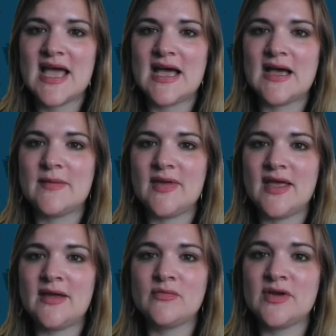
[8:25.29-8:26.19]

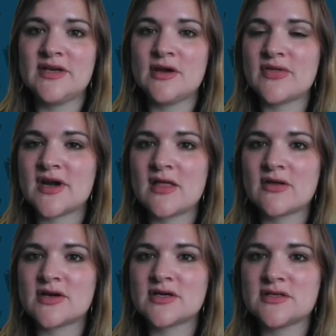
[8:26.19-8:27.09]
And we know that
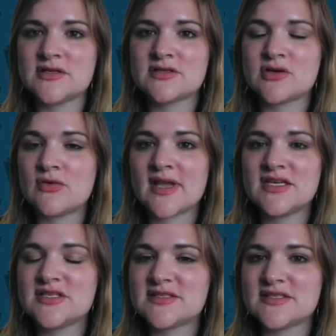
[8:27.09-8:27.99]
other tolling
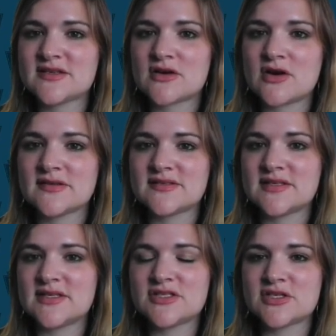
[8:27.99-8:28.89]
agencies across the
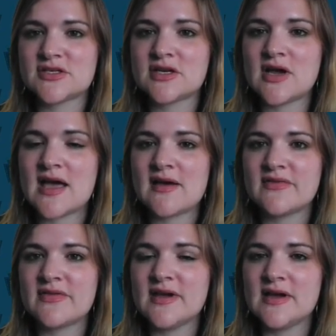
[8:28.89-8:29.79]
nation have
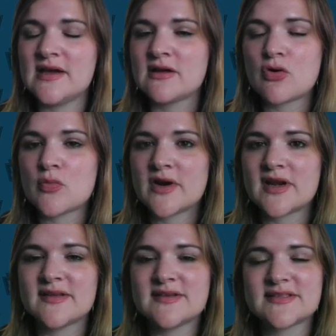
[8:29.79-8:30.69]

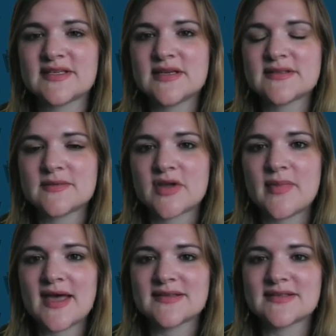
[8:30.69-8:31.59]
incorporated this in some
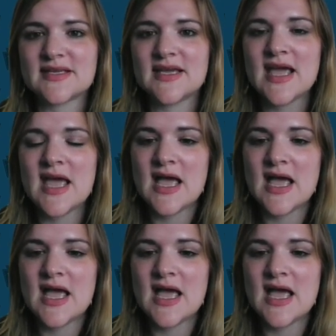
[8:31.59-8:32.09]
capacity.